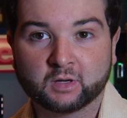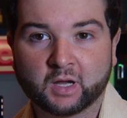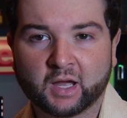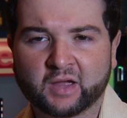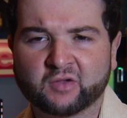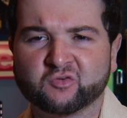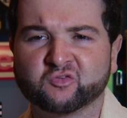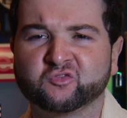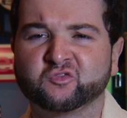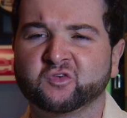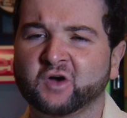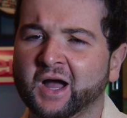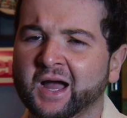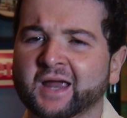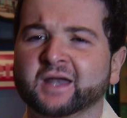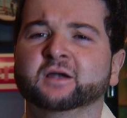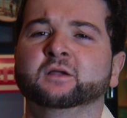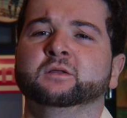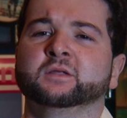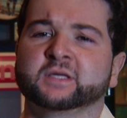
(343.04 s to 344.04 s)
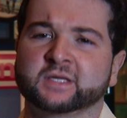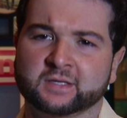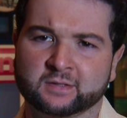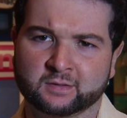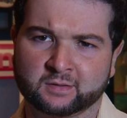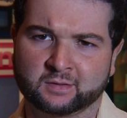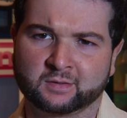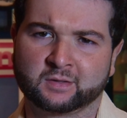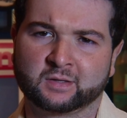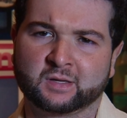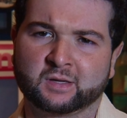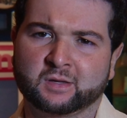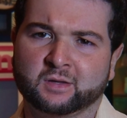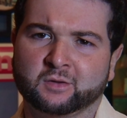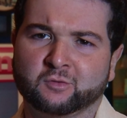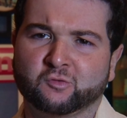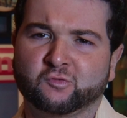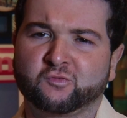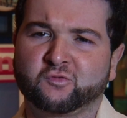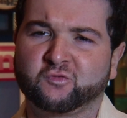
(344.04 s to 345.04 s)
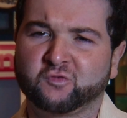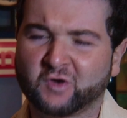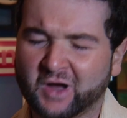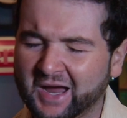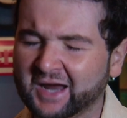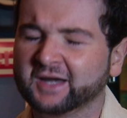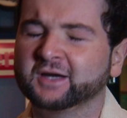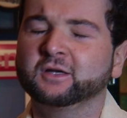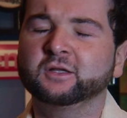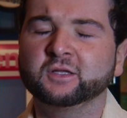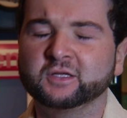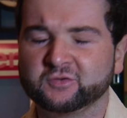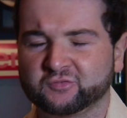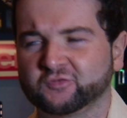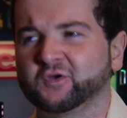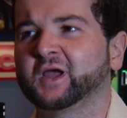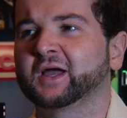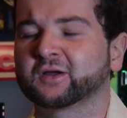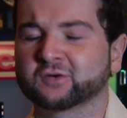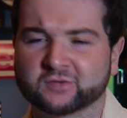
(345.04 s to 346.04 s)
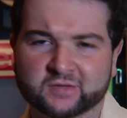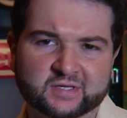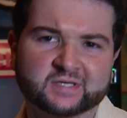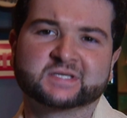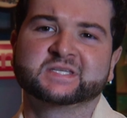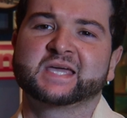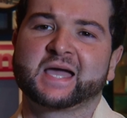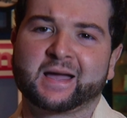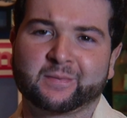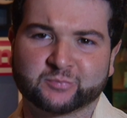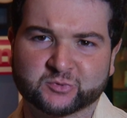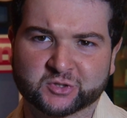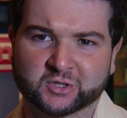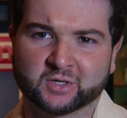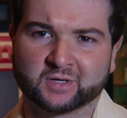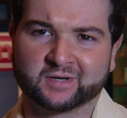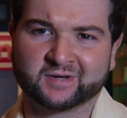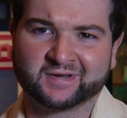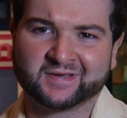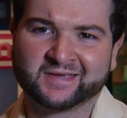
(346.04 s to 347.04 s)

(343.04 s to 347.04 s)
I finally, finally found the adapter